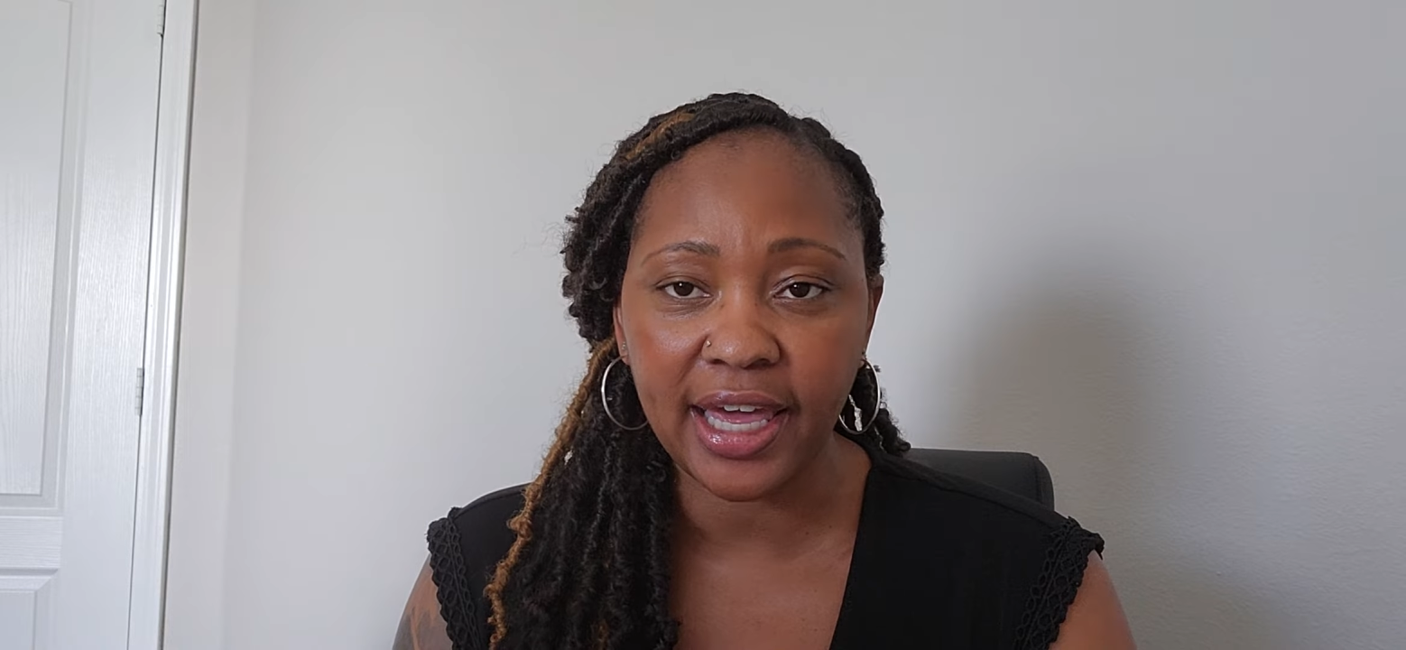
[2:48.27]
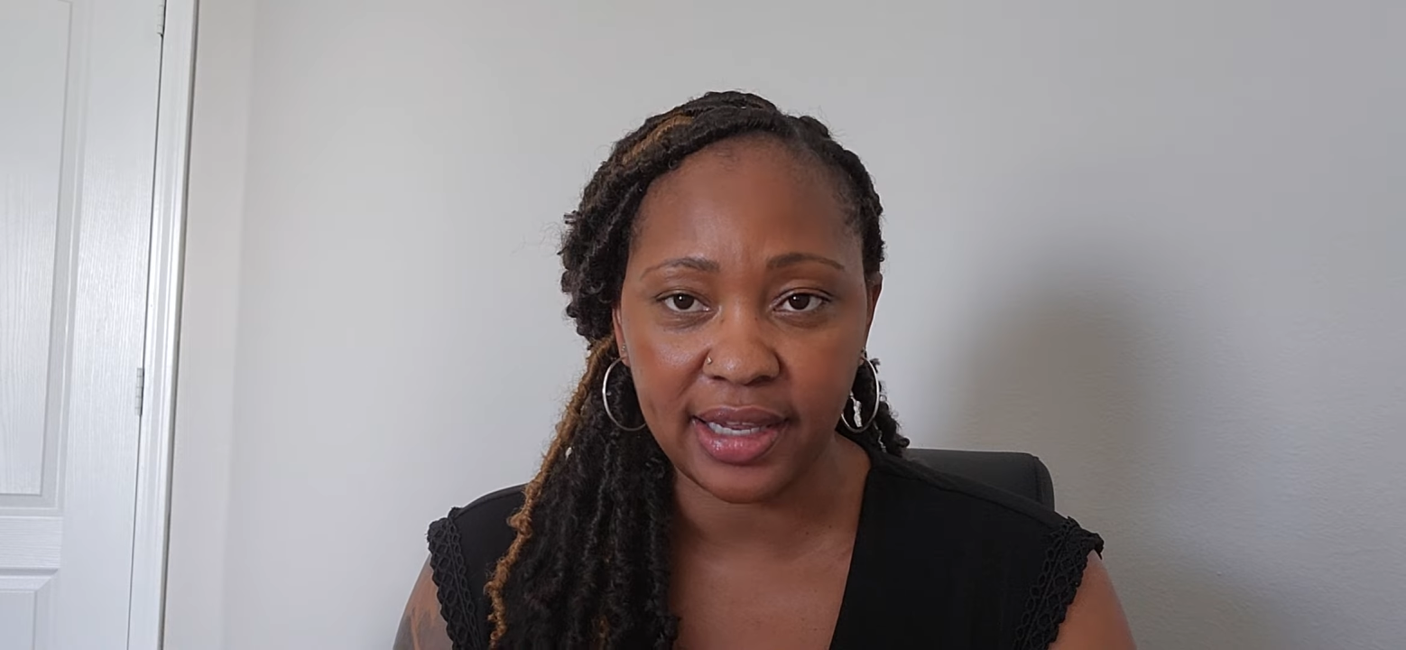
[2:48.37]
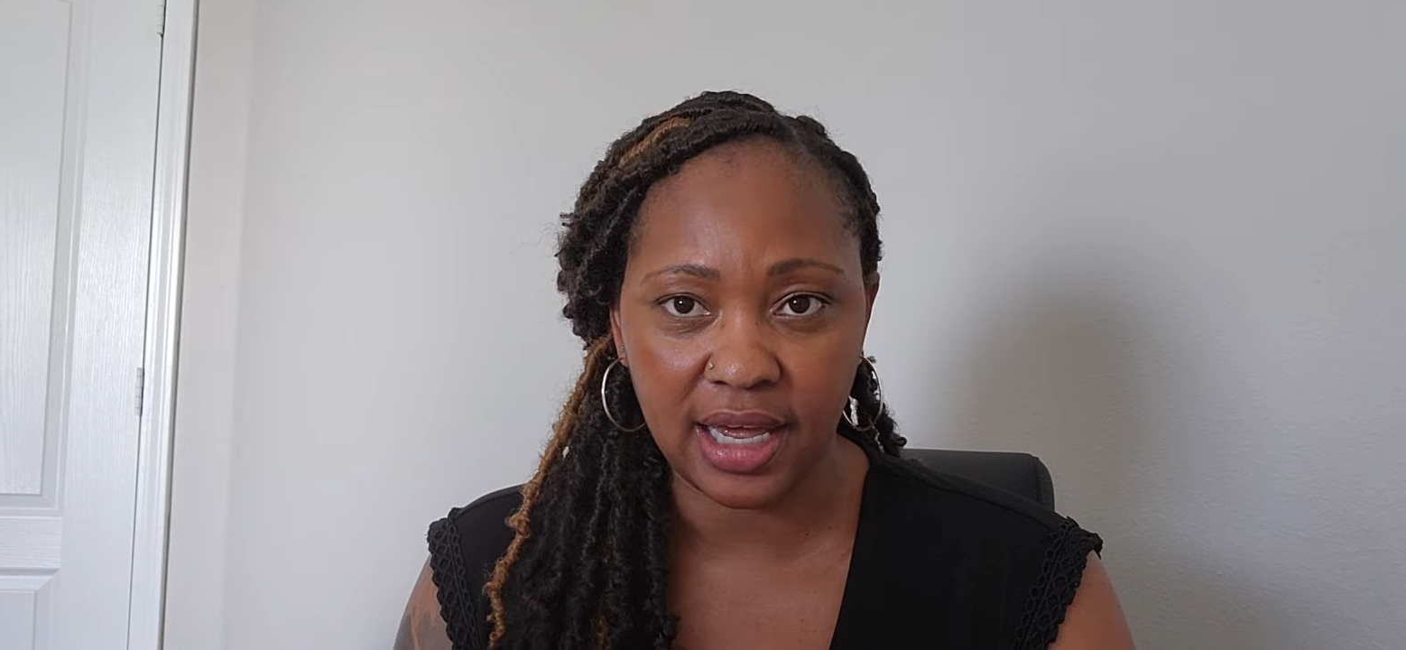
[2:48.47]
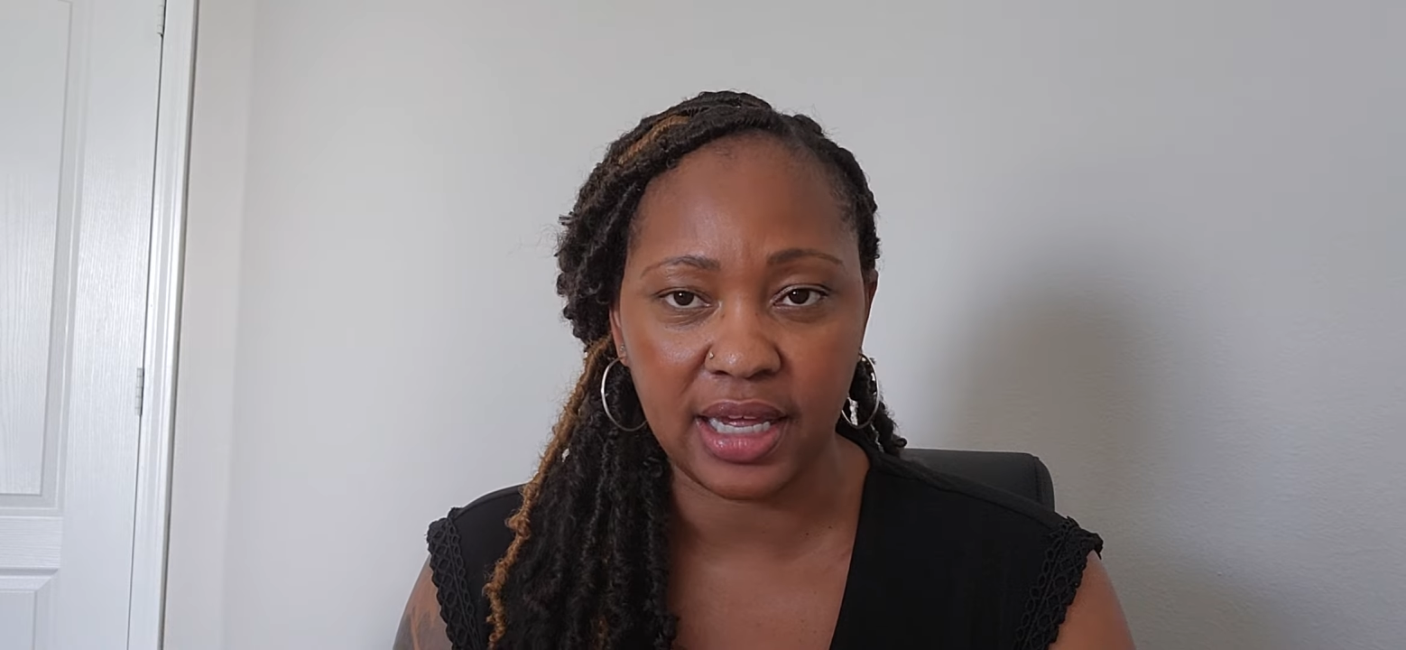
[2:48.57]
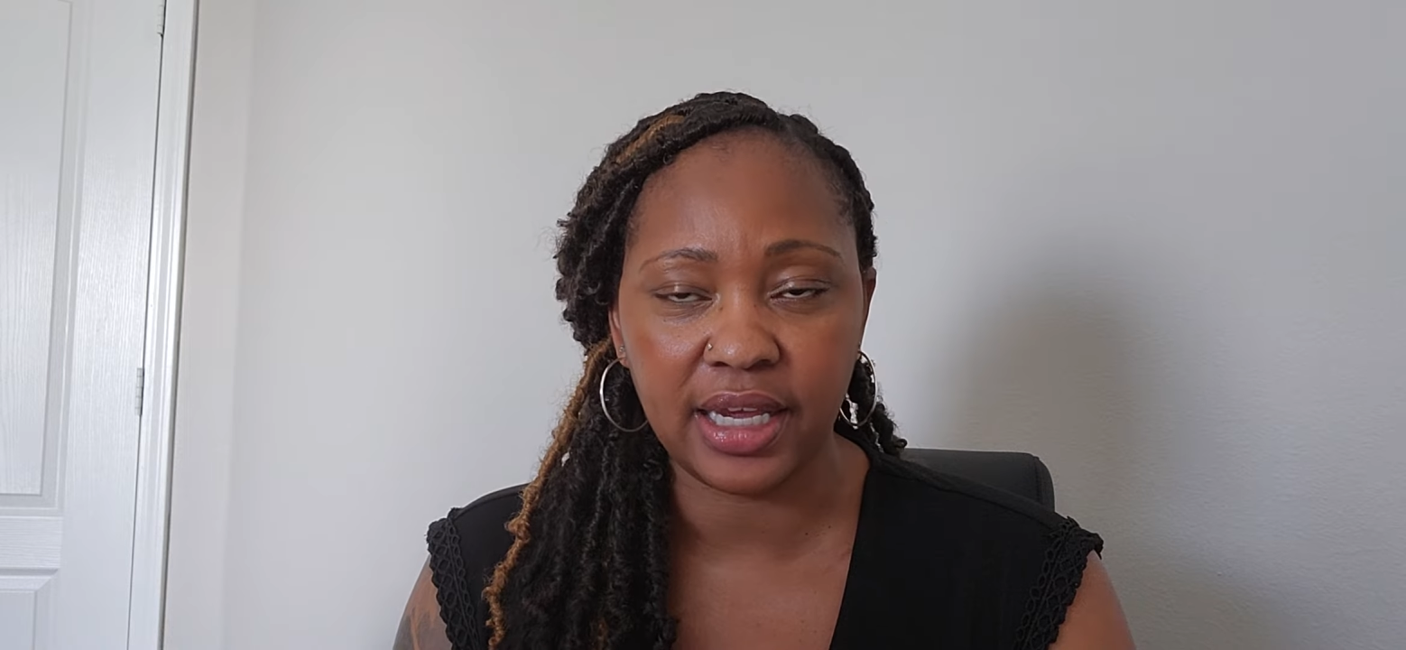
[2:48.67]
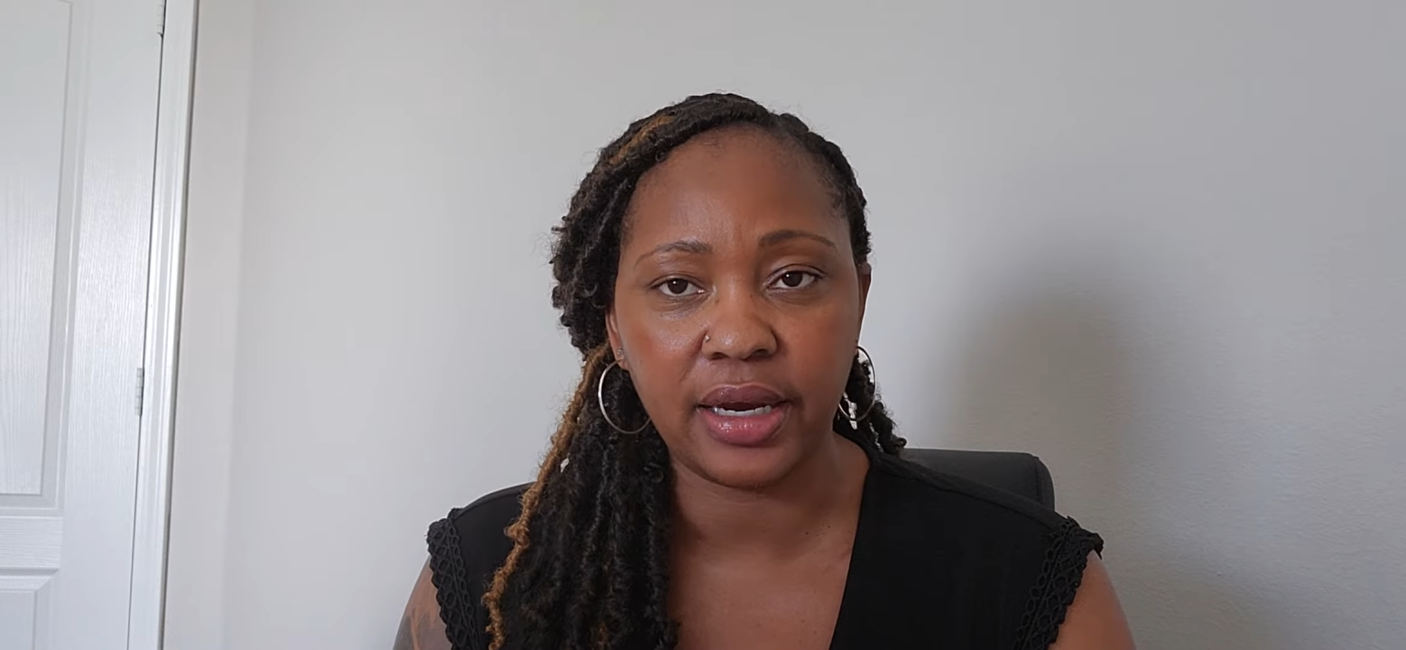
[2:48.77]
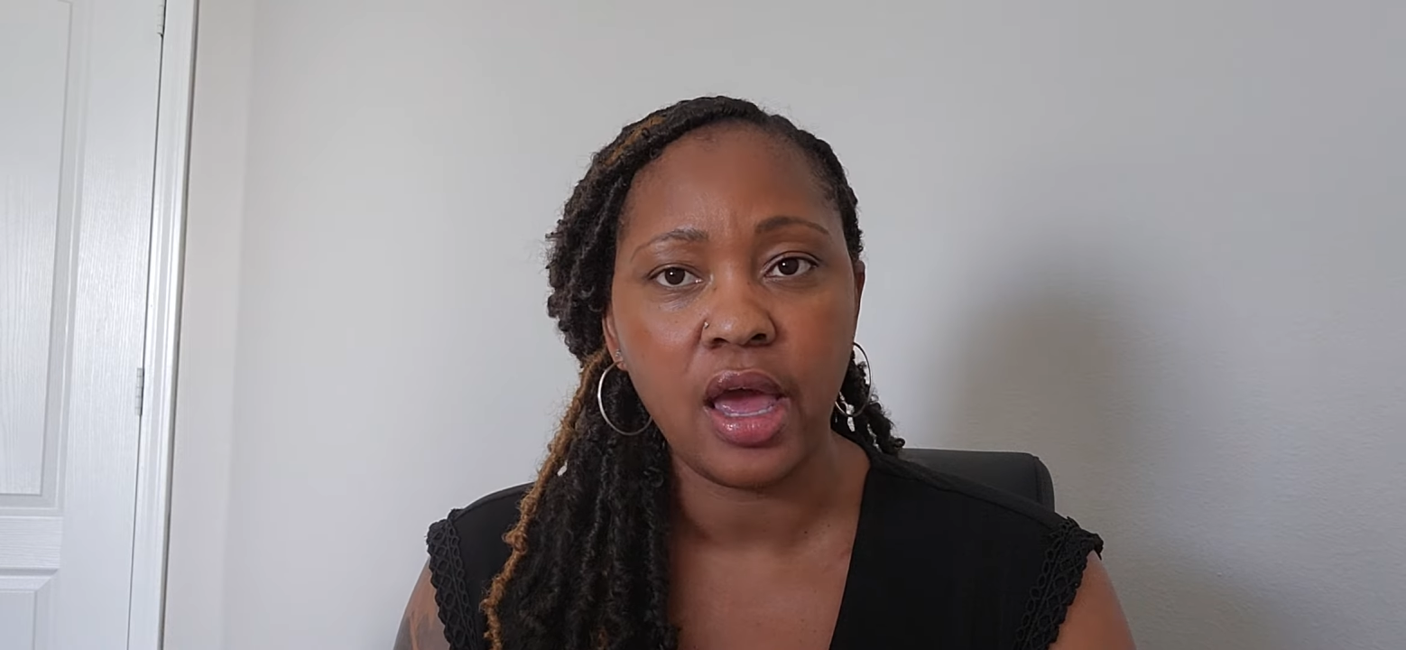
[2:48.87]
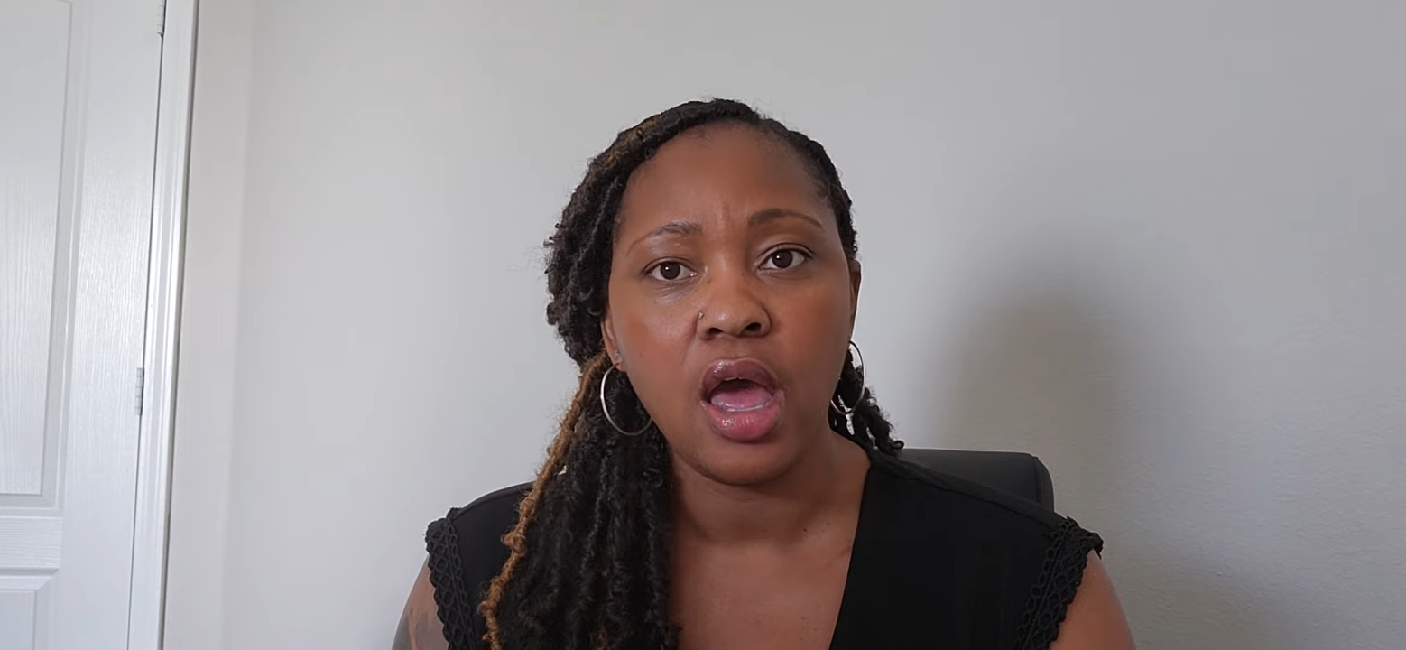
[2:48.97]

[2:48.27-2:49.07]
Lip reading: a line.